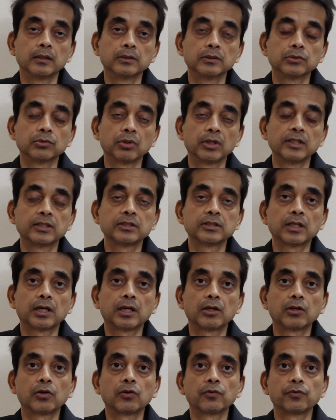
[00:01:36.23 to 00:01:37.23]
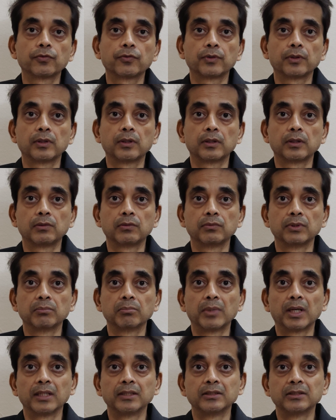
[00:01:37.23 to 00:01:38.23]
So let's start off with
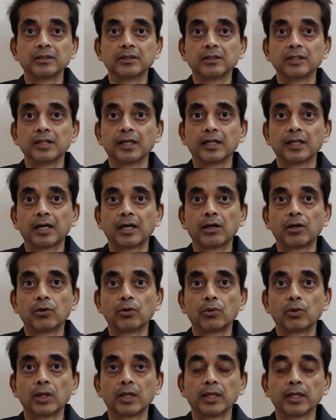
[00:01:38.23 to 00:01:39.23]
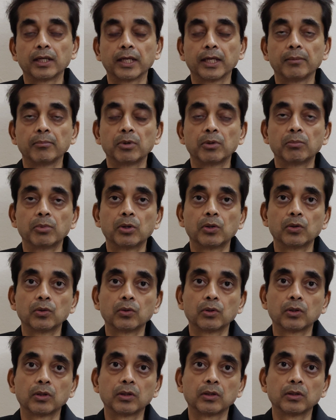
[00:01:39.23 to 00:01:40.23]
my journey and how I came about,